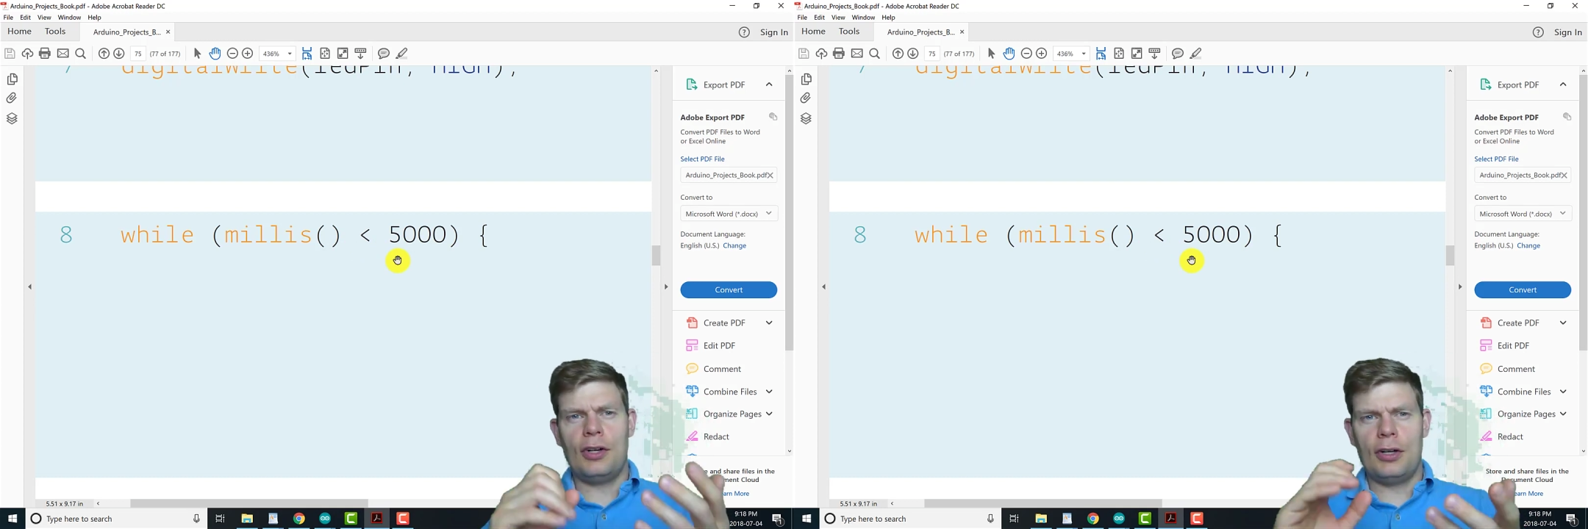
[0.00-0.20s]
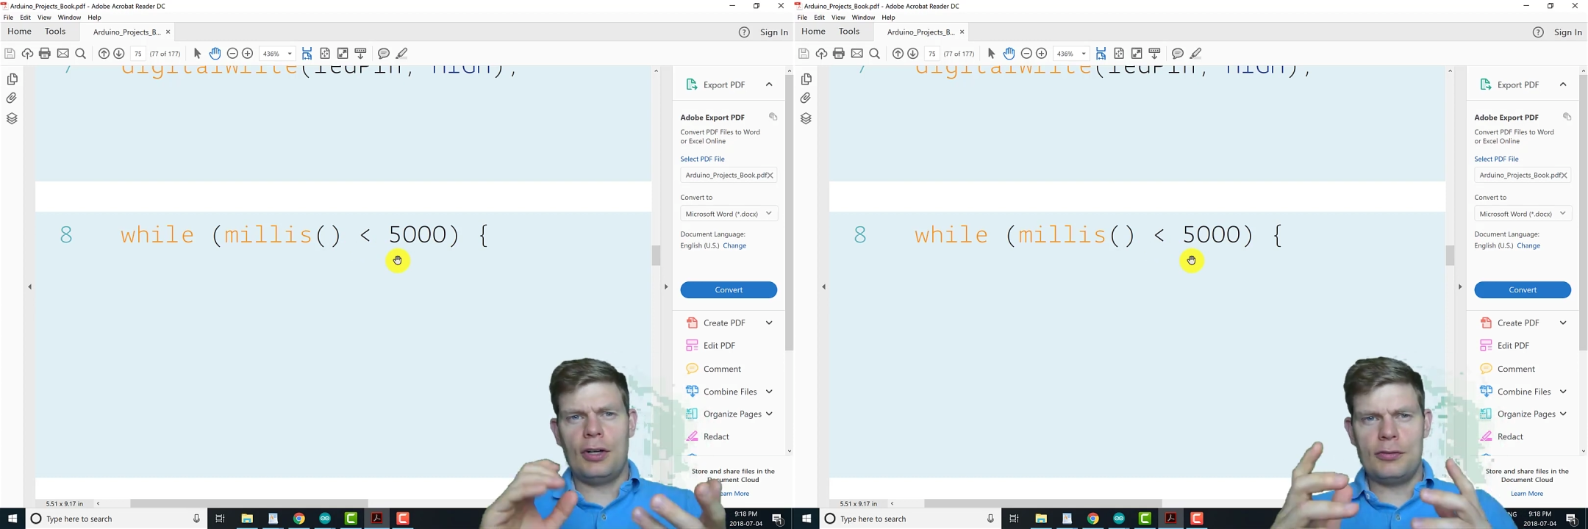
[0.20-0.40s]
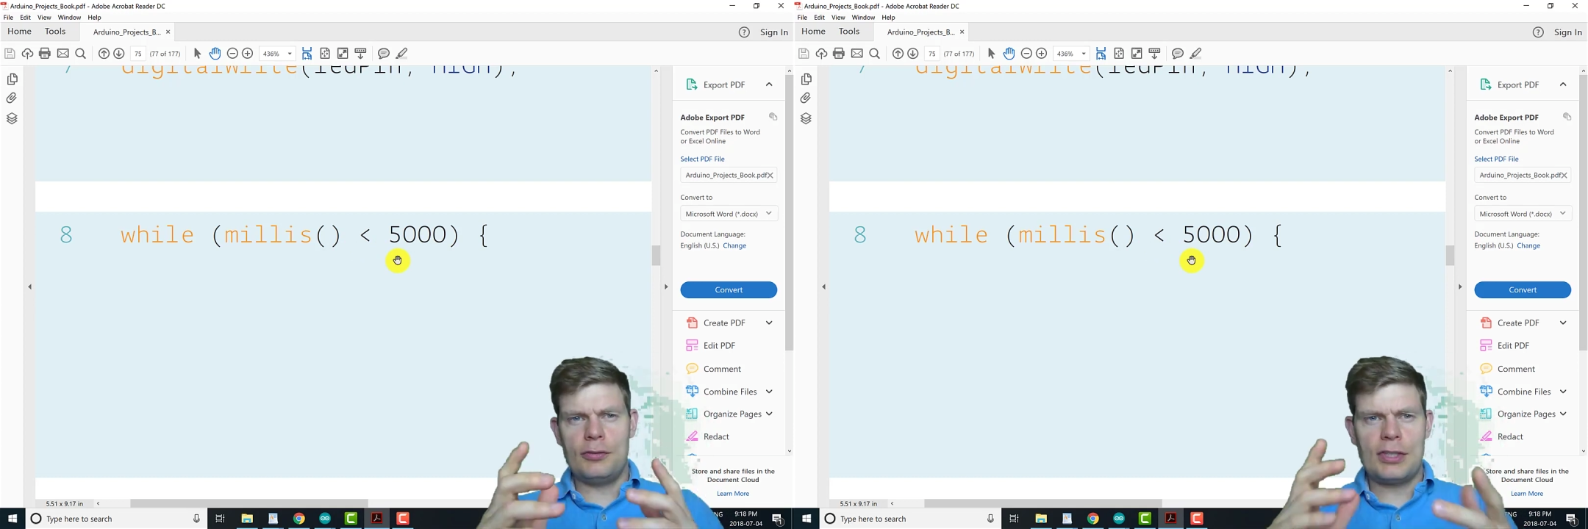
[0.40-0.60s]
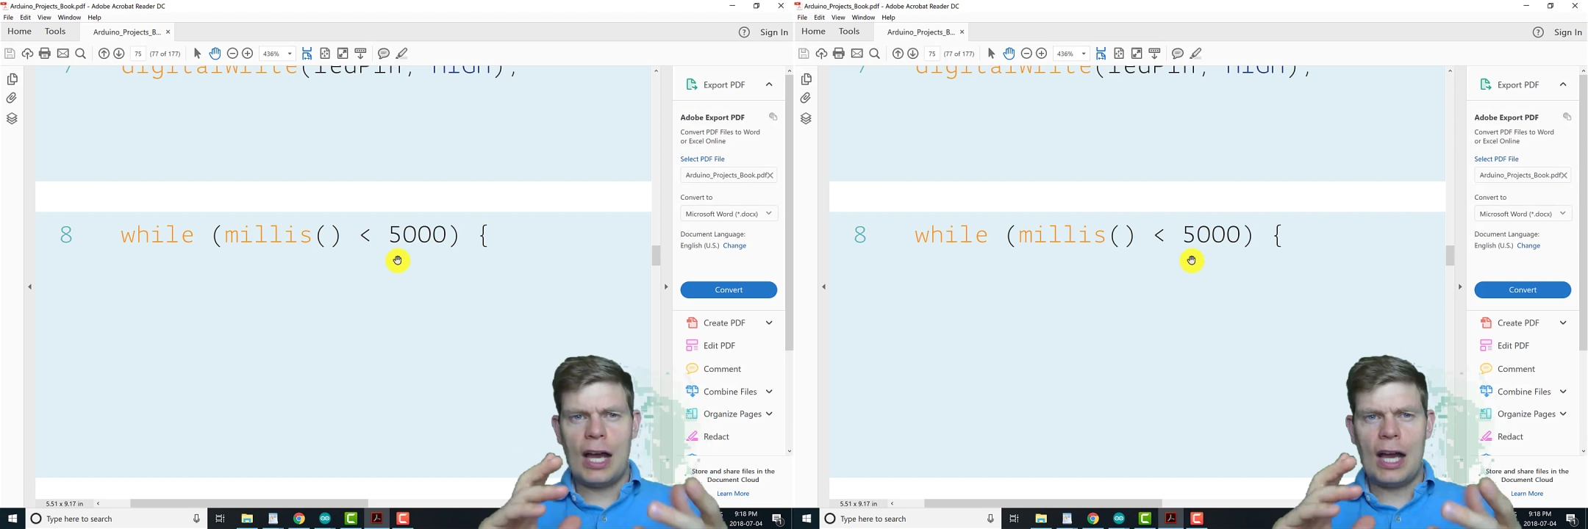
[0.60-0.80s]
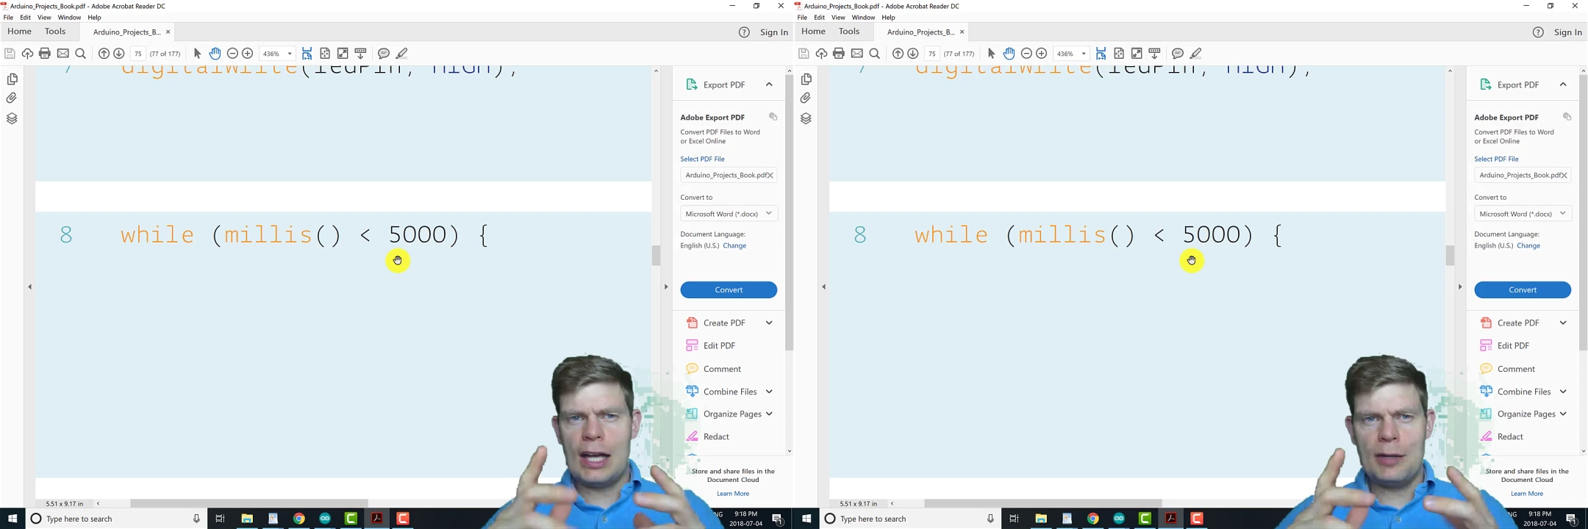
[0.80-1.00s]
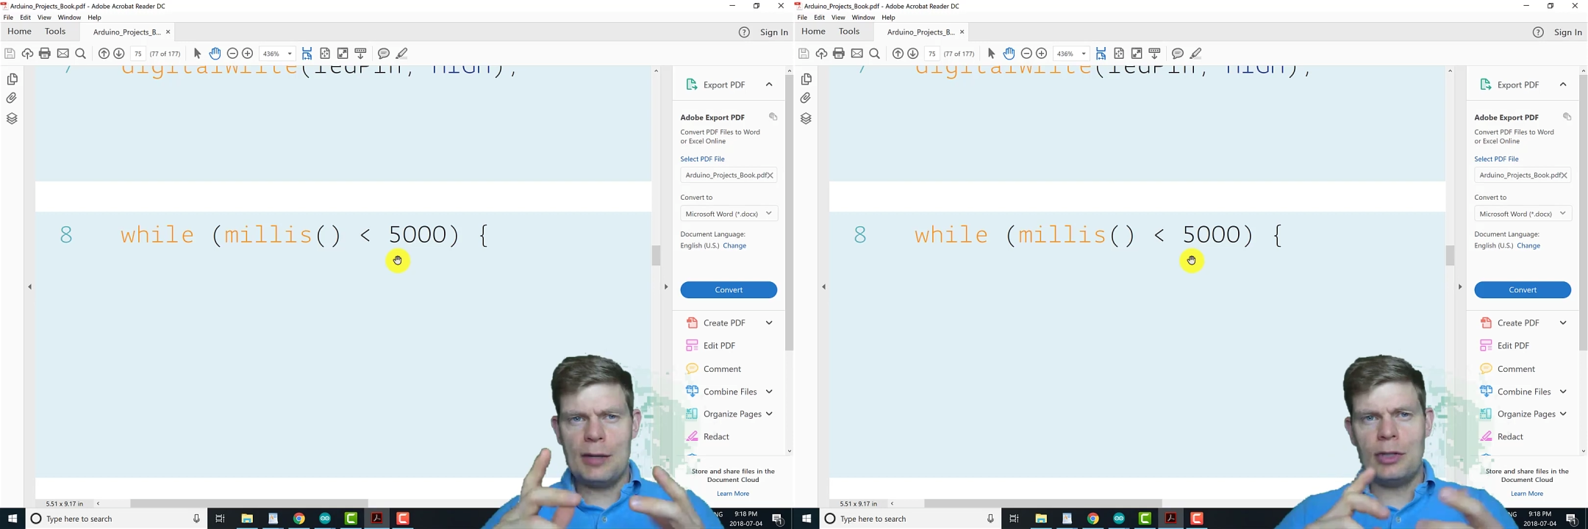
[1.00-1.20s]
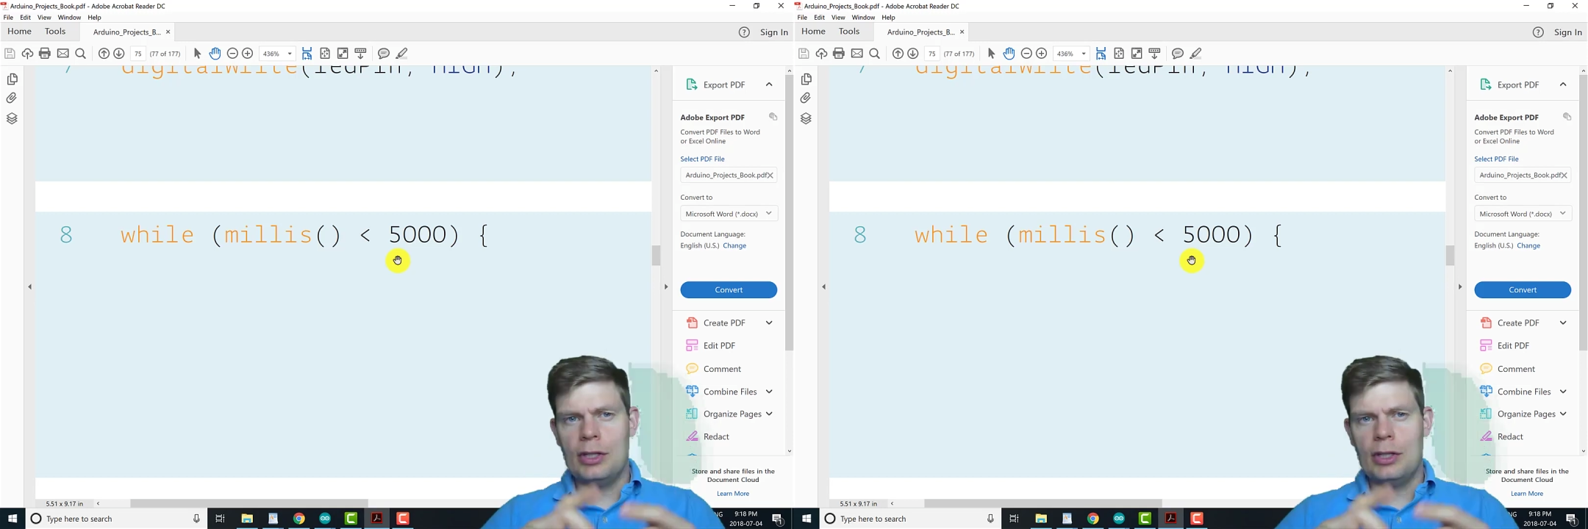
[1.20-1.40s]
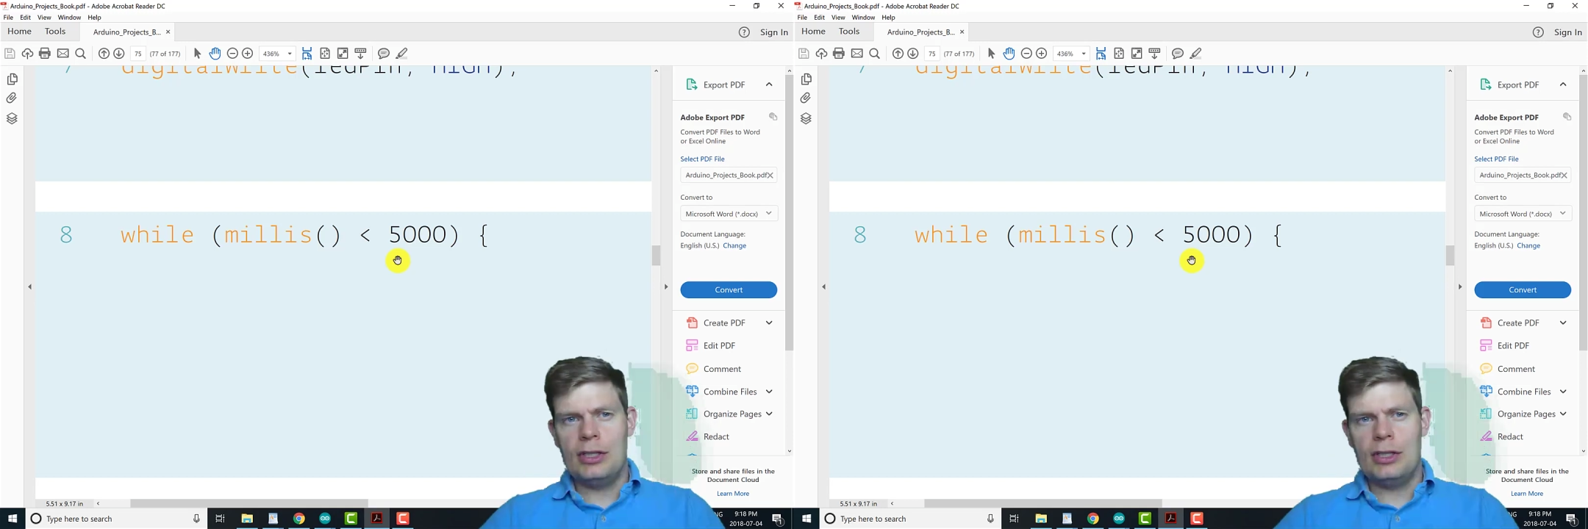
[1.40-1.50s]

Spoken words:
our time,